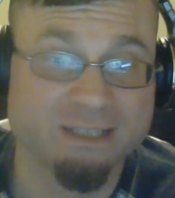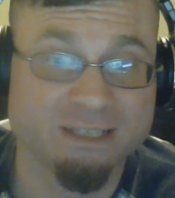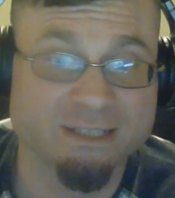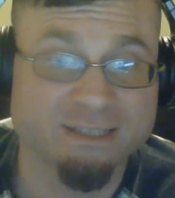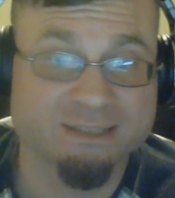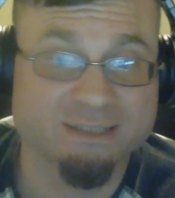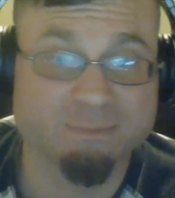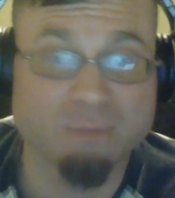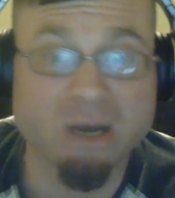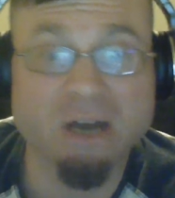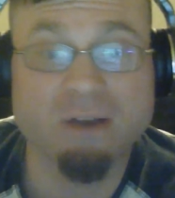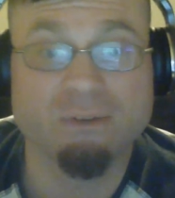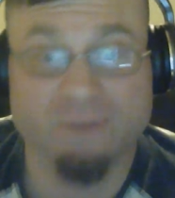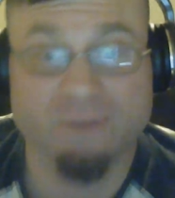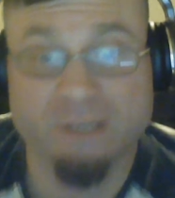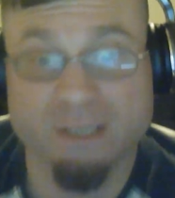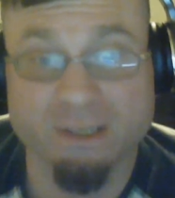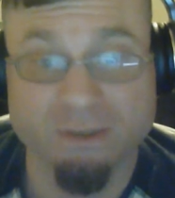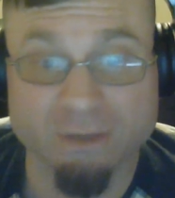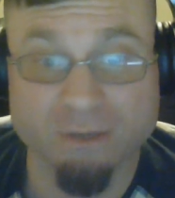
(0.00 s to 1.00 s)
small
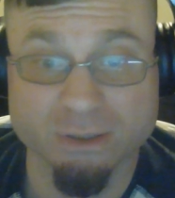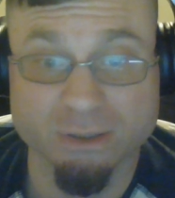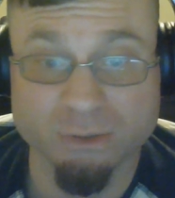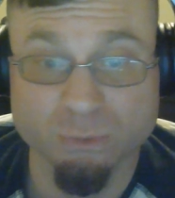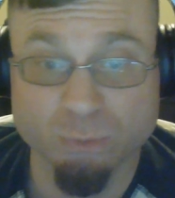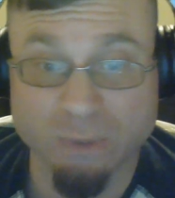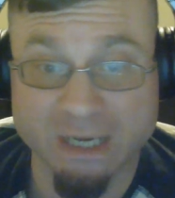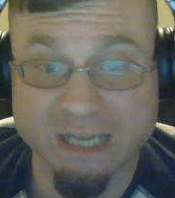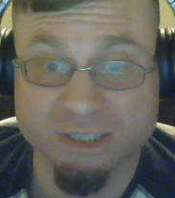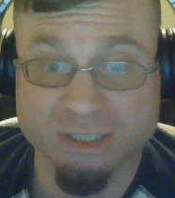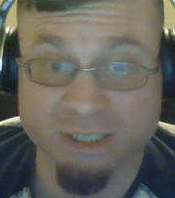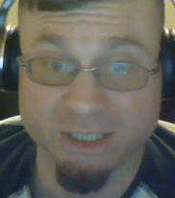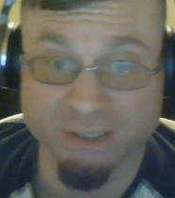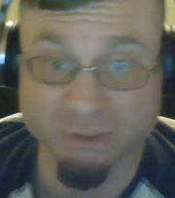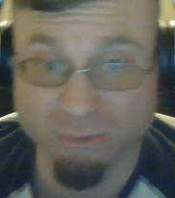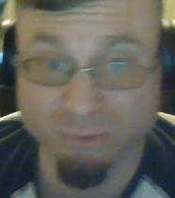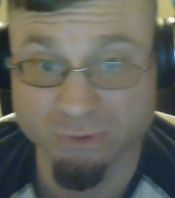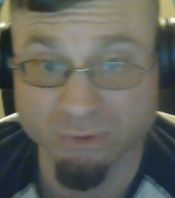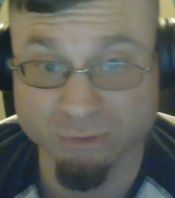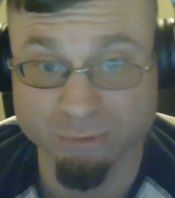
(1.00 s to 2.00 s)
video that you watch on
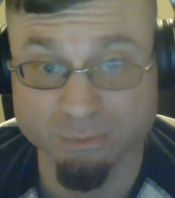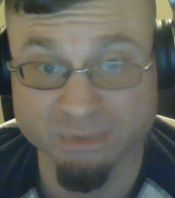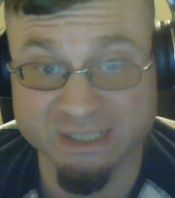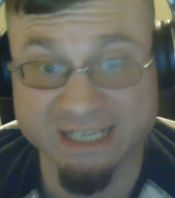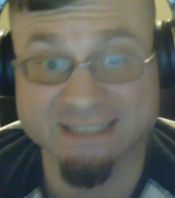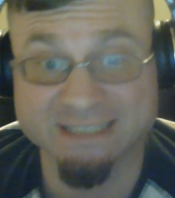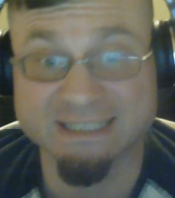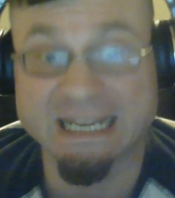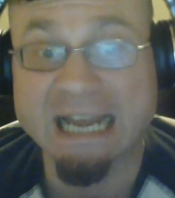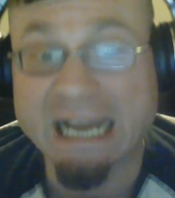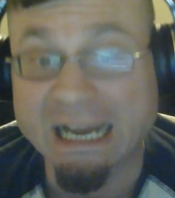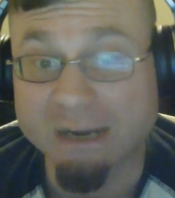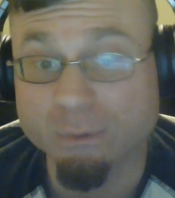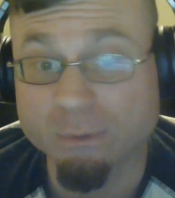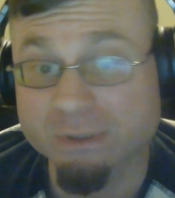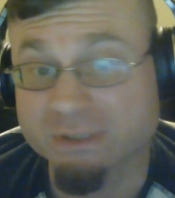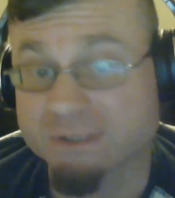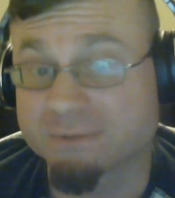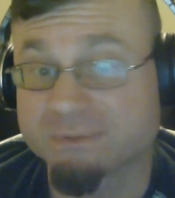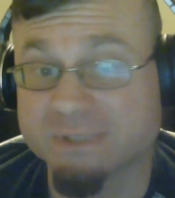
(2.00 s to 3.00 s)
YouTube takes
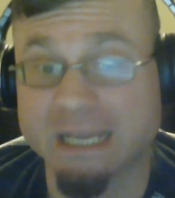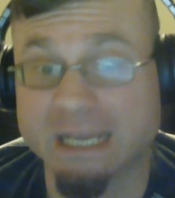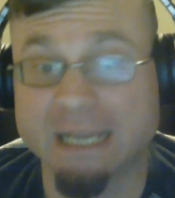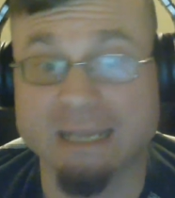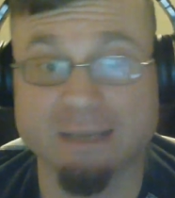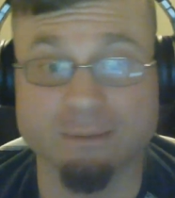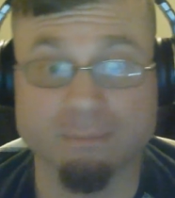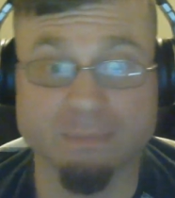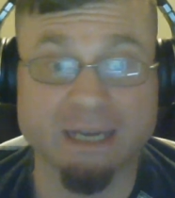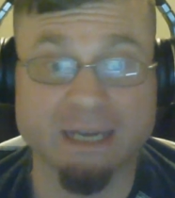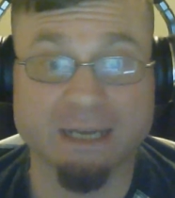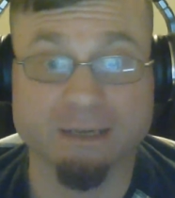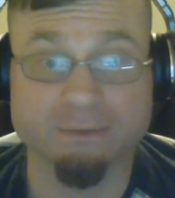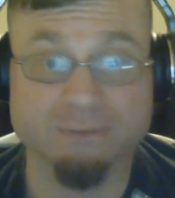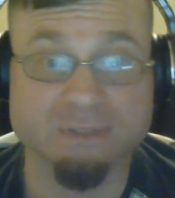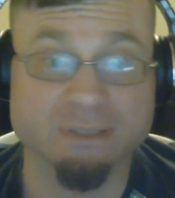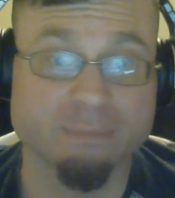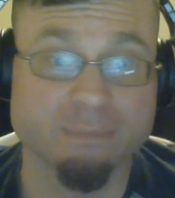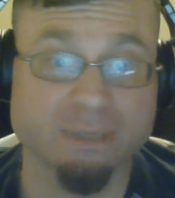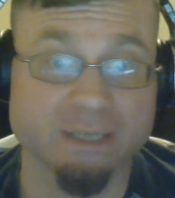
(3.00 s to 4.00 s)
hours of time out of
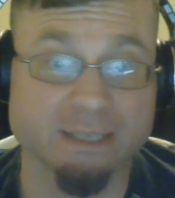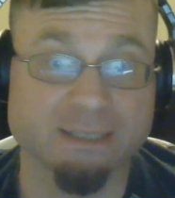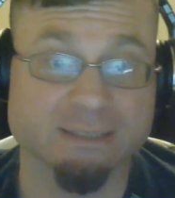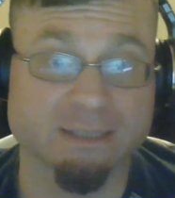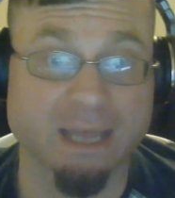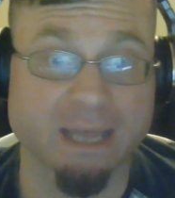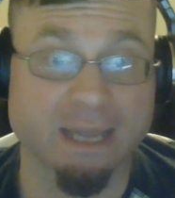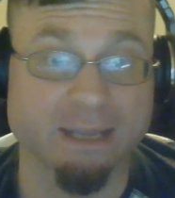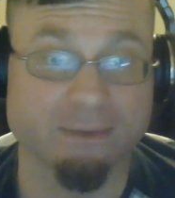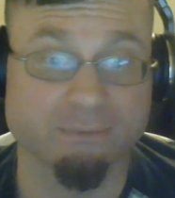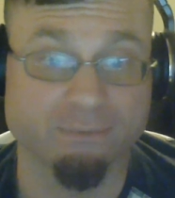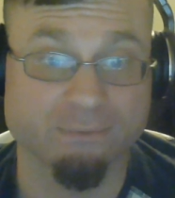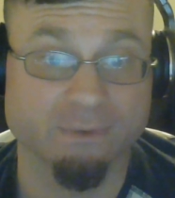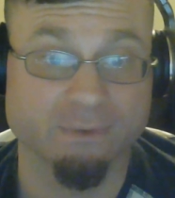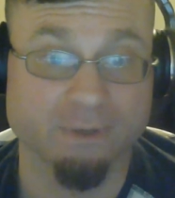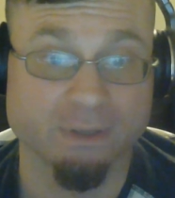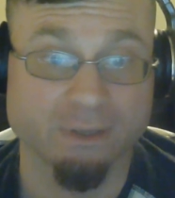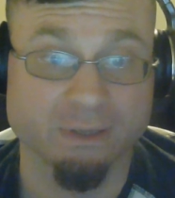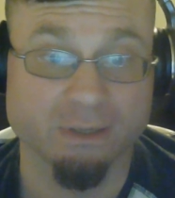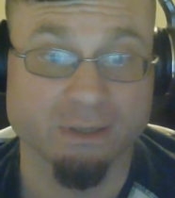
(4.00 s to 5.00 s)
somebody's life,
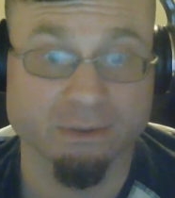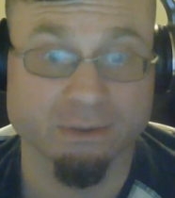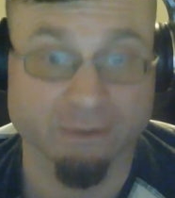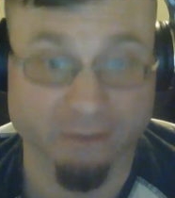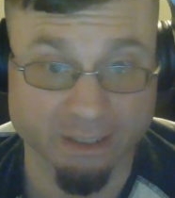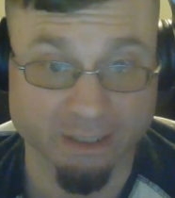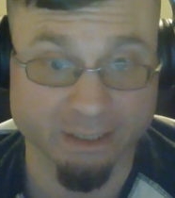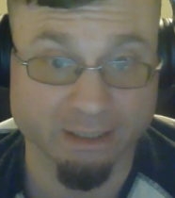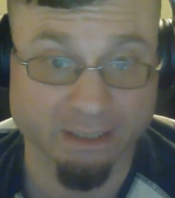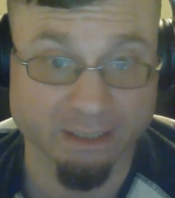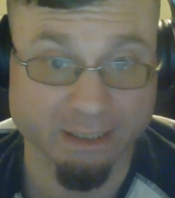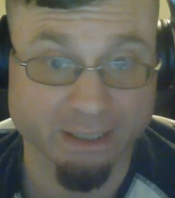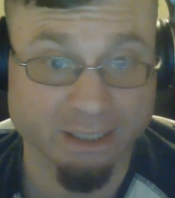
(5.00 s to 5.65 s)
right?